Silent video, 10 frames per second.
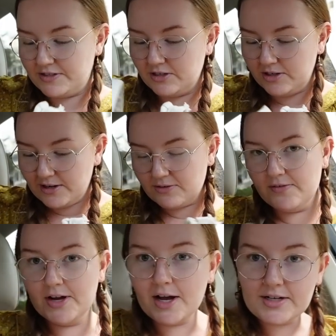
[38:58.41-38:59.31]
so you never
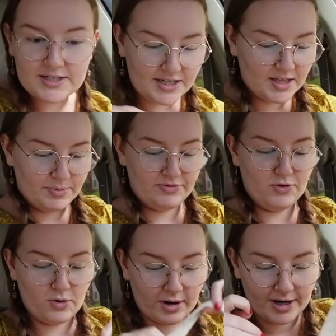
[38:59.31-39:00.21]
even got to see the
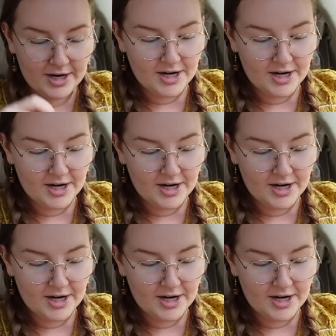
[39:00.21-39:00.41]
before.